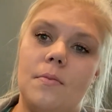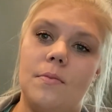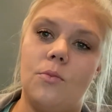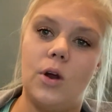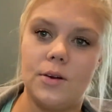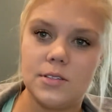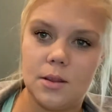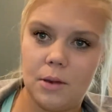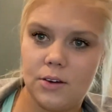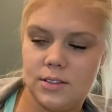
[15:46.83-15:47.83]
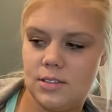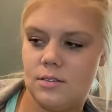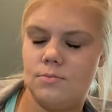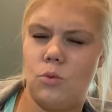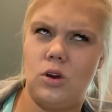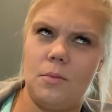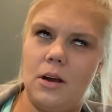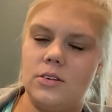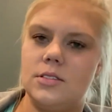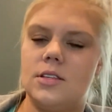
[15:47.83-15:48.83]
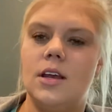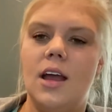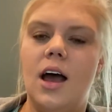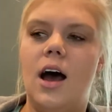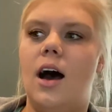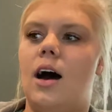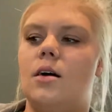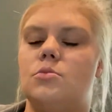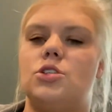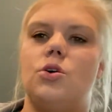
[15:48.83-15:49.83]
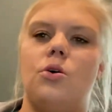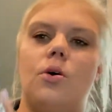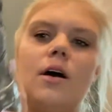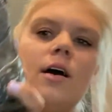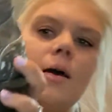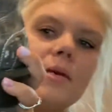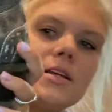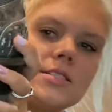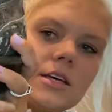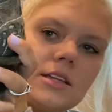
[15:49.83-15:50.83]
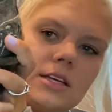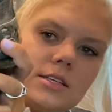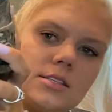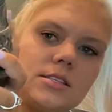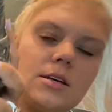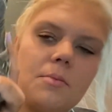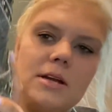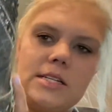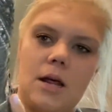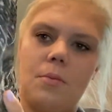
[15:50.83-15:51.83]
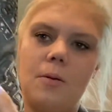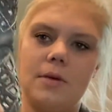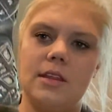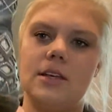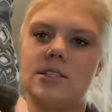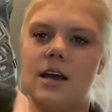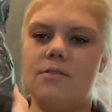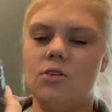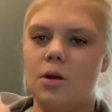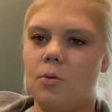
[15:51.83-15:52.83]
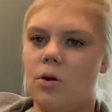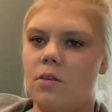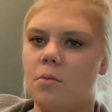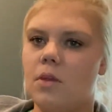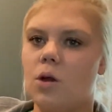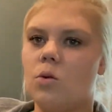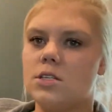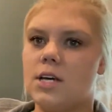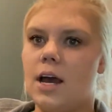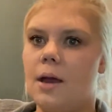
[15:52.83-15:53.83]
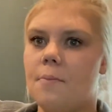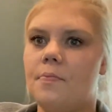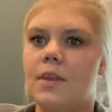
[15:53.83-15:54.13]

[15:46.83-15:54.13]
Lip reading: when I was in the mountains, more in the mountains. So I'm gonna sell these. My dad bought me these. I've only worn them like one time,